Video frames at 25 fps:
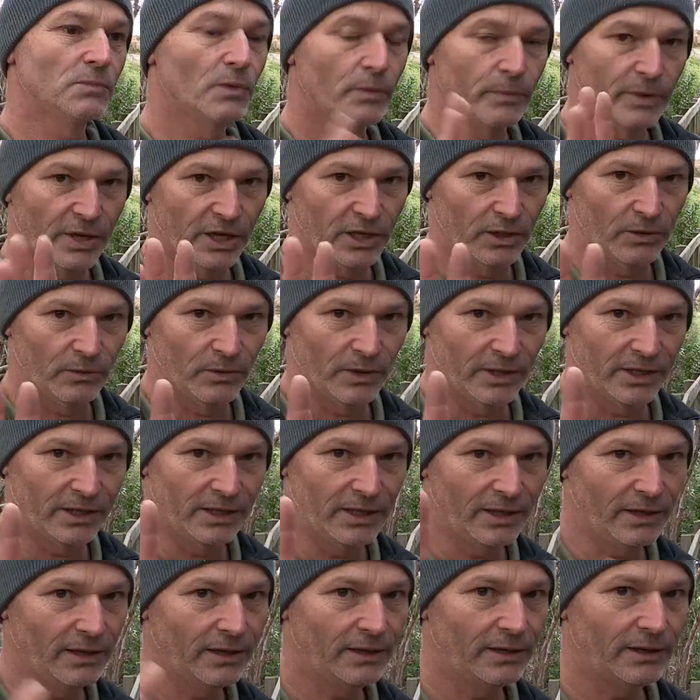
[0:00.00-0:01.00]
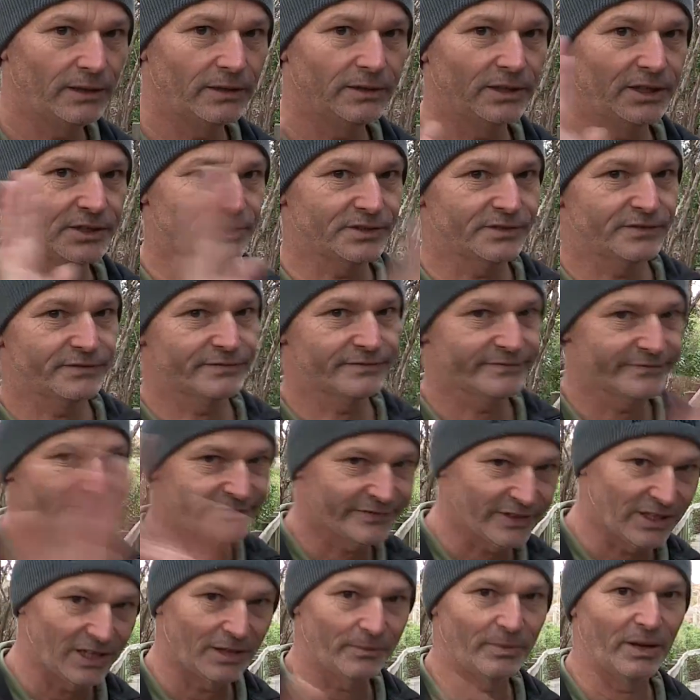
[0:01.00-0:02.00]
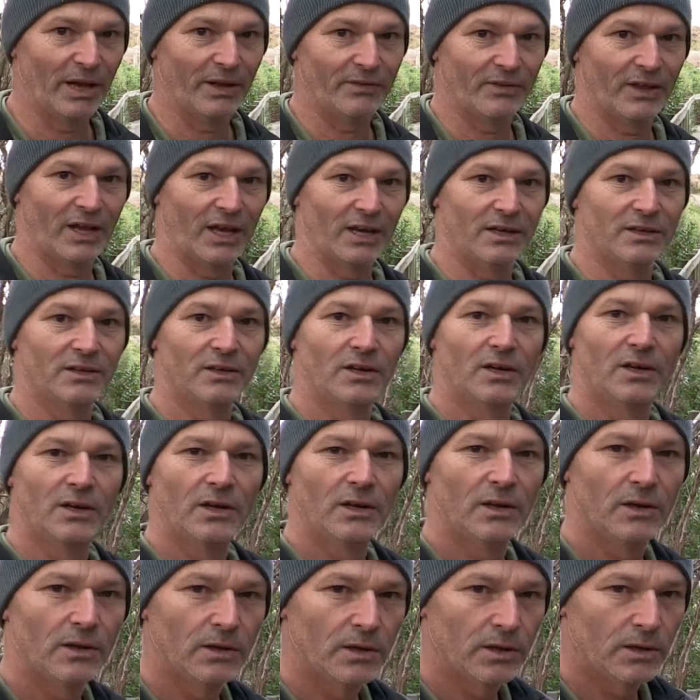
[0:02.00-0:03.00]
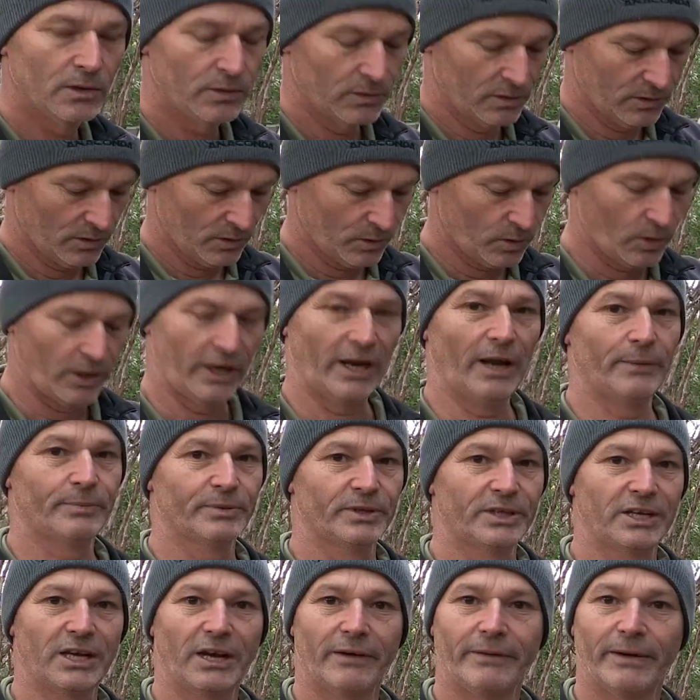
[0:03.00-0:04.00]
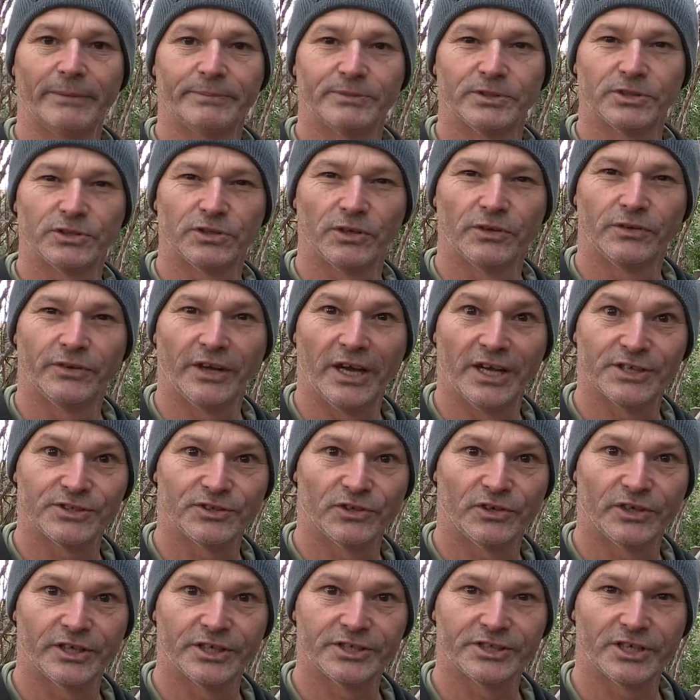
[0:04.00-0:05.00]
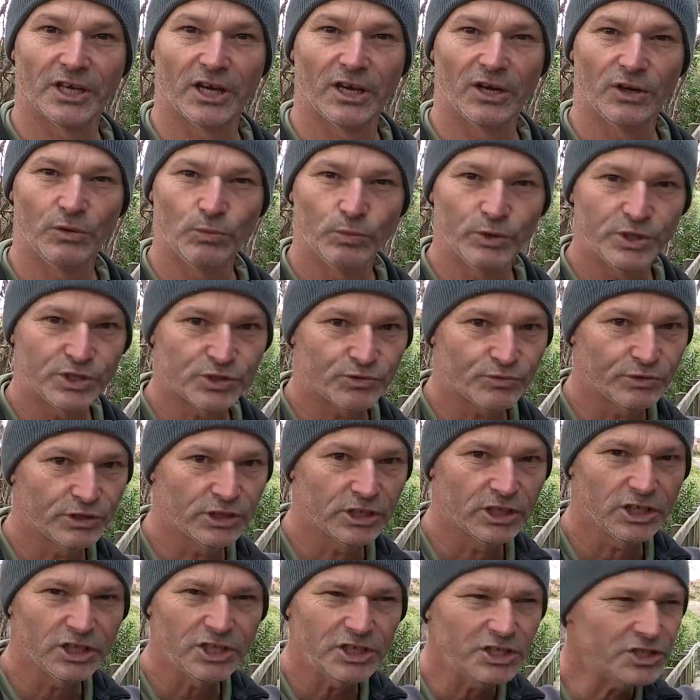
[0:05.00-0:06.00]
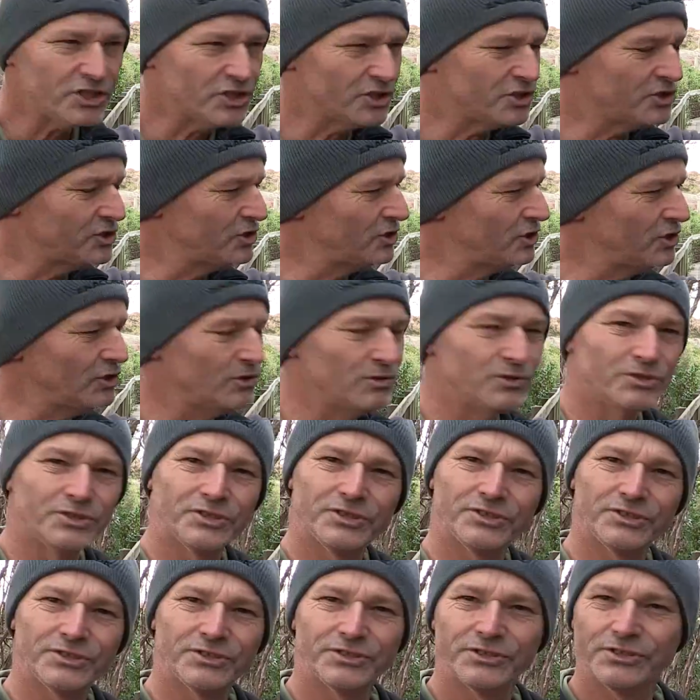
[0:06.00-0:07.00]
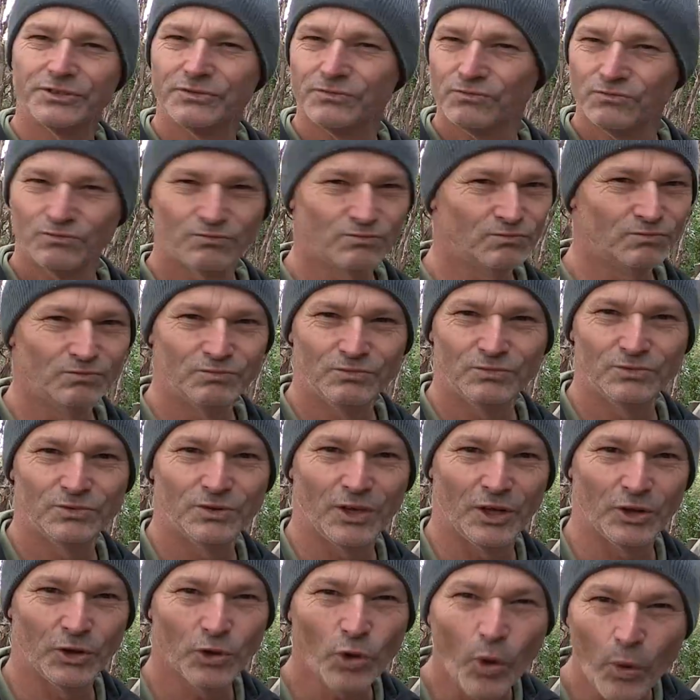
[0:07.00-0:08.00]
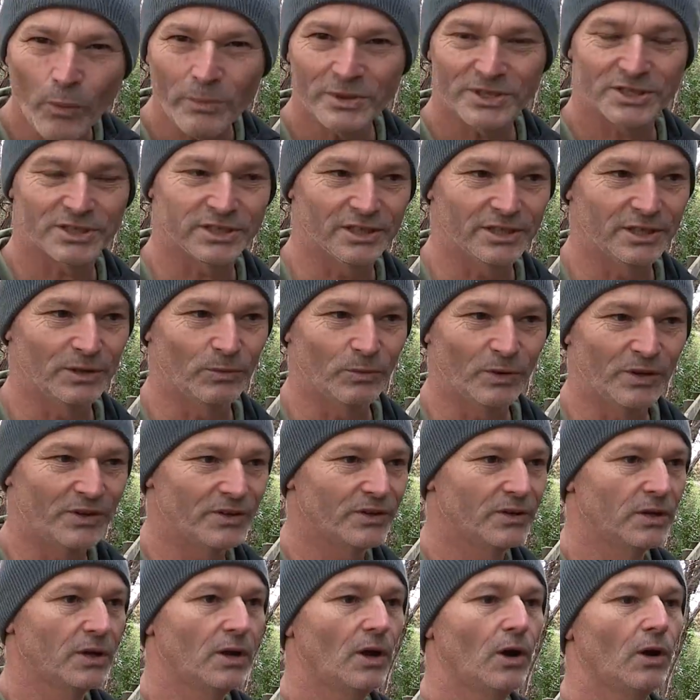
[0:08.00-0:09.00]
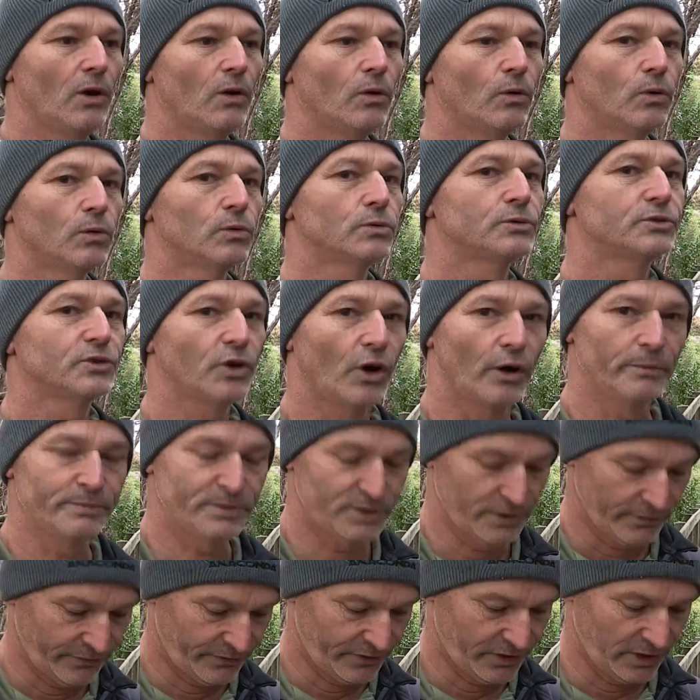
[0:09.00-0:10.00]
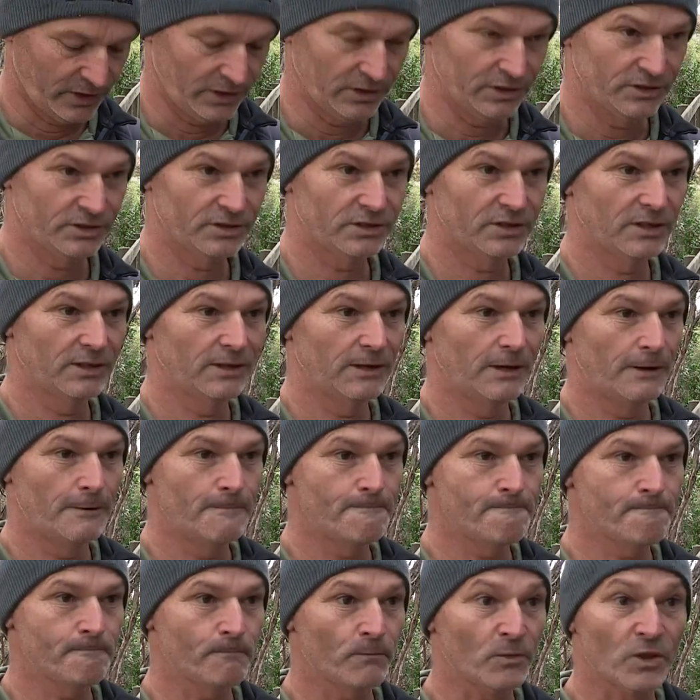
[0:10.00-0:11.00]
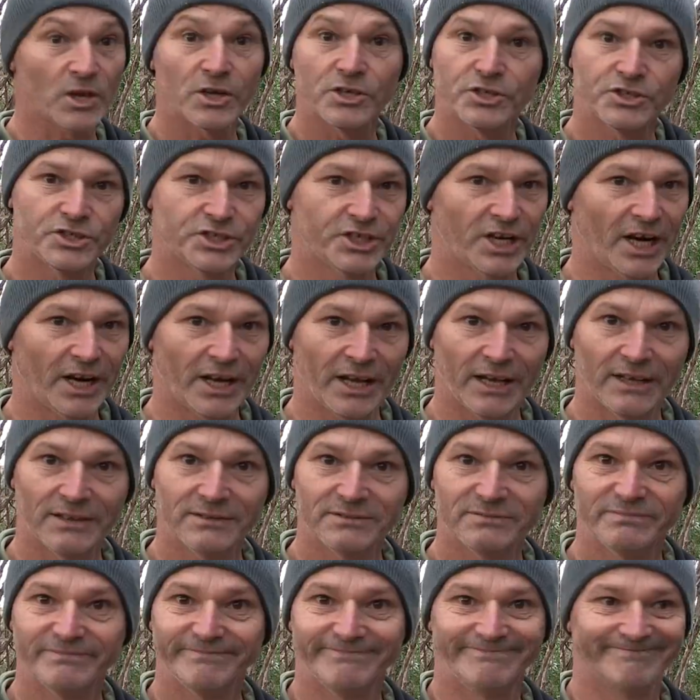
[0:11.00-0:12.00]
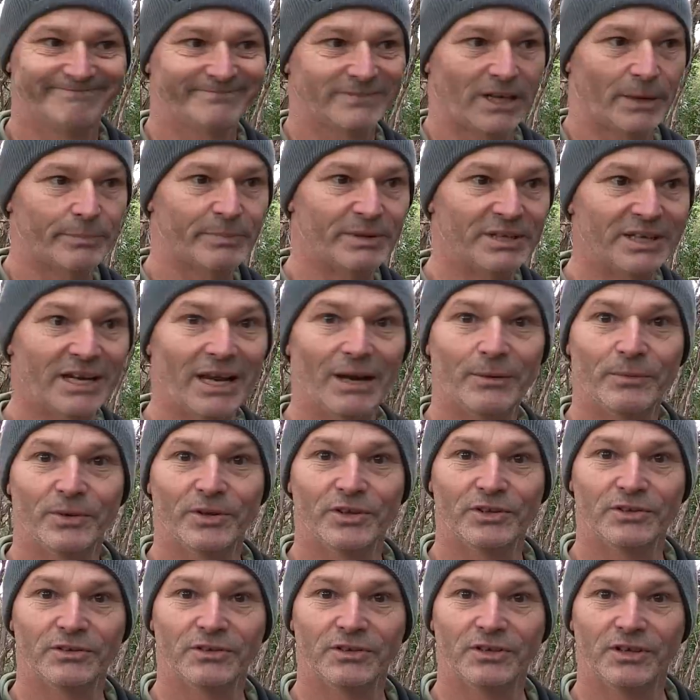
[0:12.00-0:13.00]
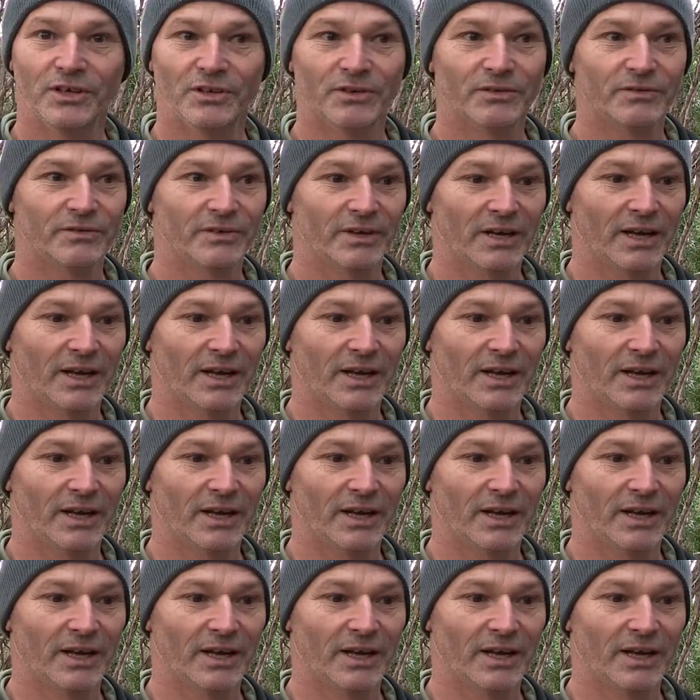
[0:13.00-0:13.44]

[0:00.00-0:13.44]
But anyway, let's forget about that. Quite happily go up to 2000 ISO, which releases use enormously with all types of things. Shutter up and down with your